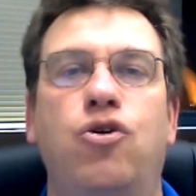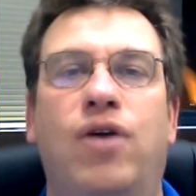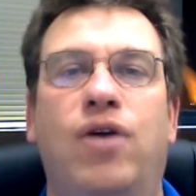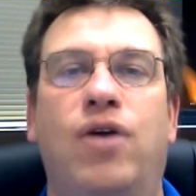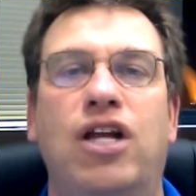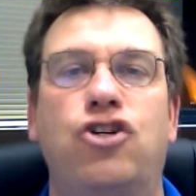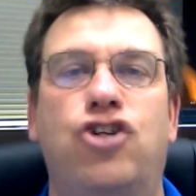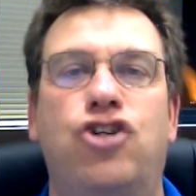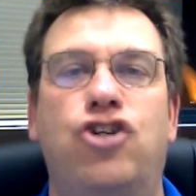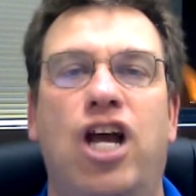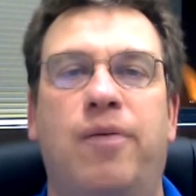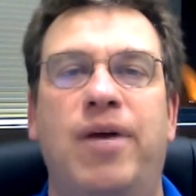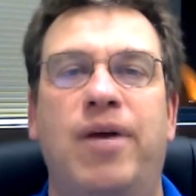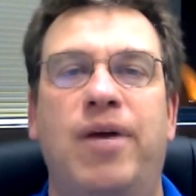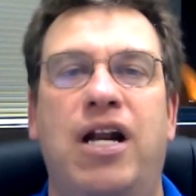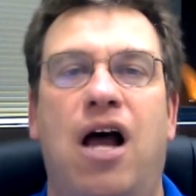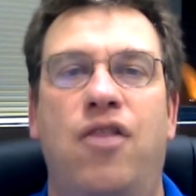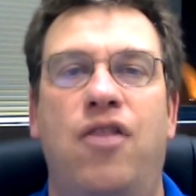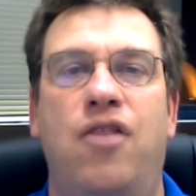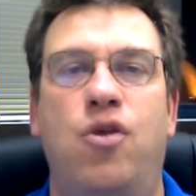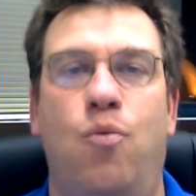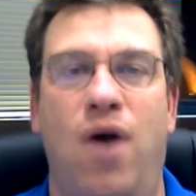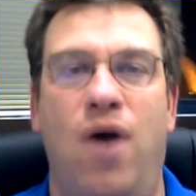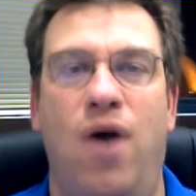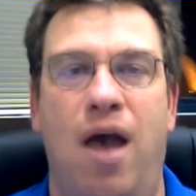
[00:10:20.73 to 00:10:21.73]
You can check me out
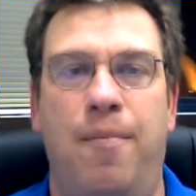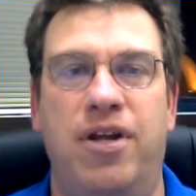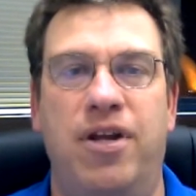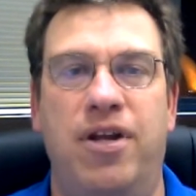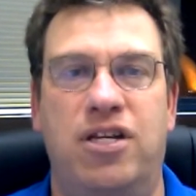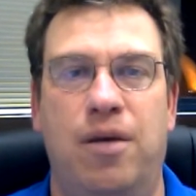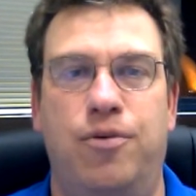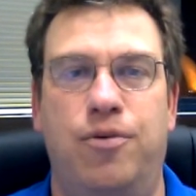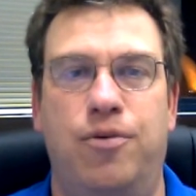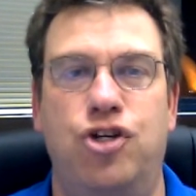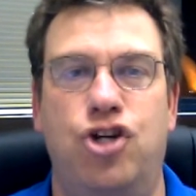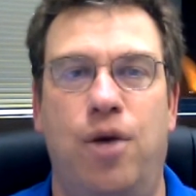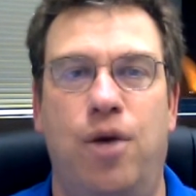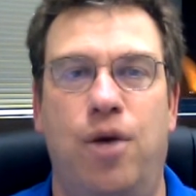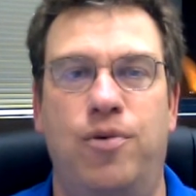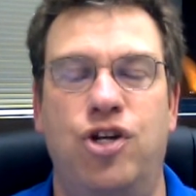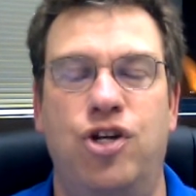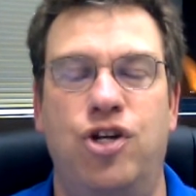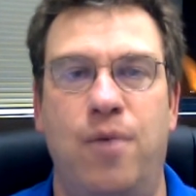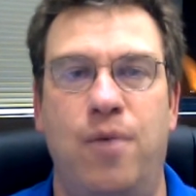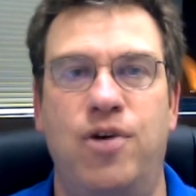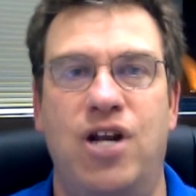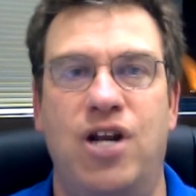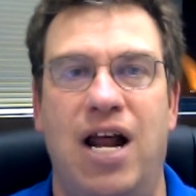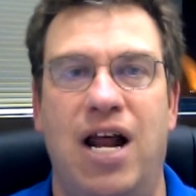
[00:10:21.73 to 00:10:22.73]
on the web at
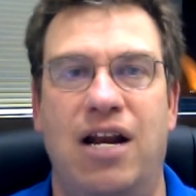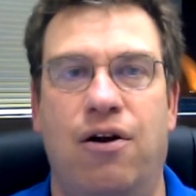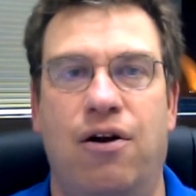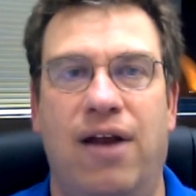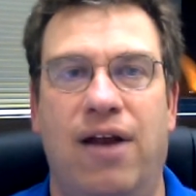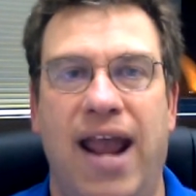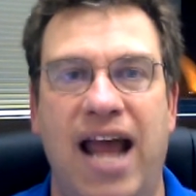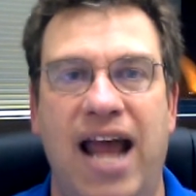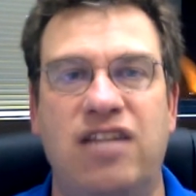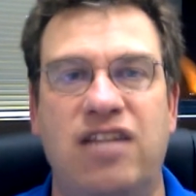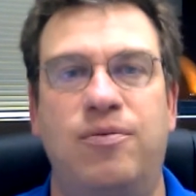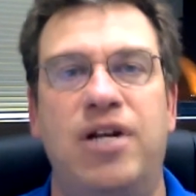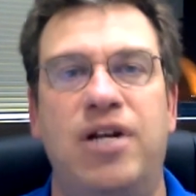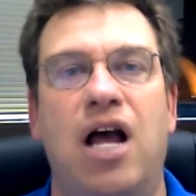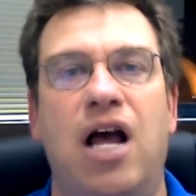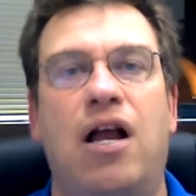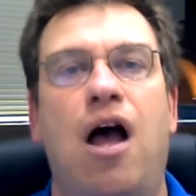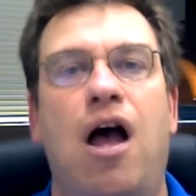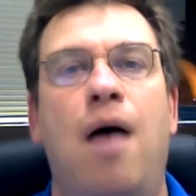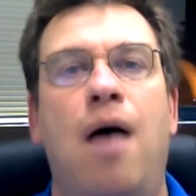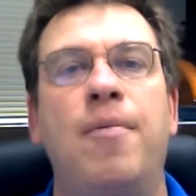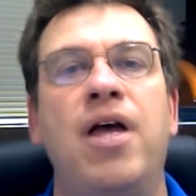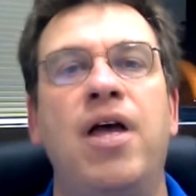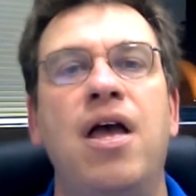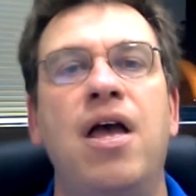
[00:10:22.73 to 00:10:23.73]

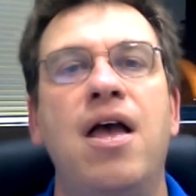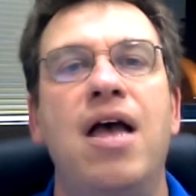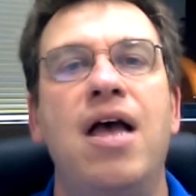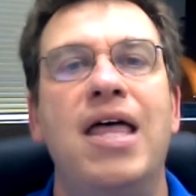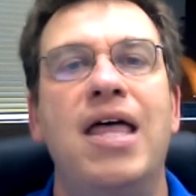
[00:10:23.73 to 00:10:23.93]
www.aaronkatsman.com.